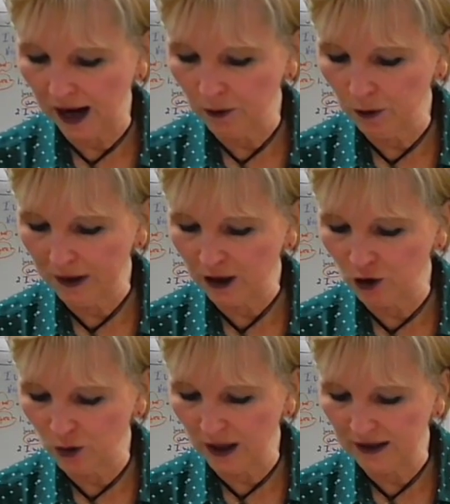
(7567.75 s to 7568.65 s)
I will make you
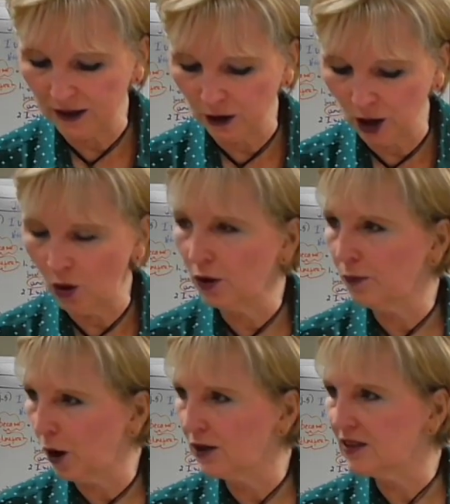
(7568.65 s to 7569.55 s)
dwell in the lower
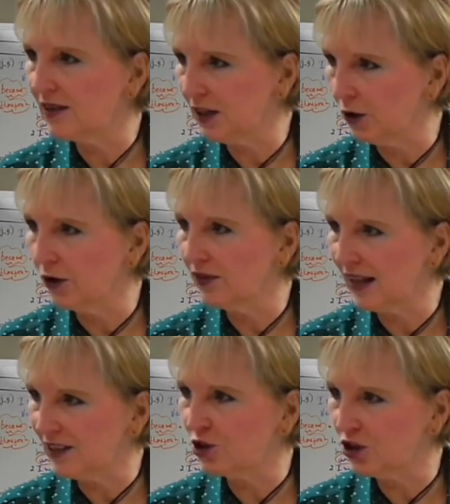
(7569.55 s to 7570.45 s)
parts of the earth.
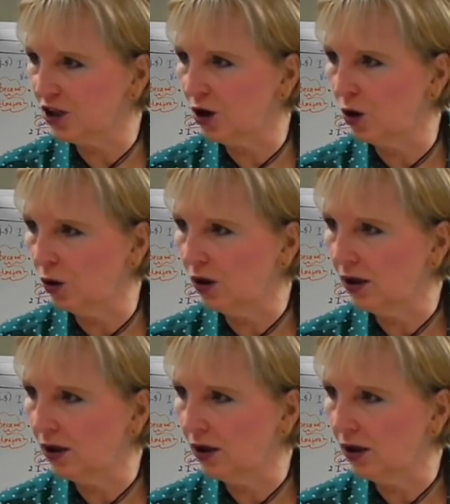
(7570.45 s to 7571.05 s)
That's Sheol.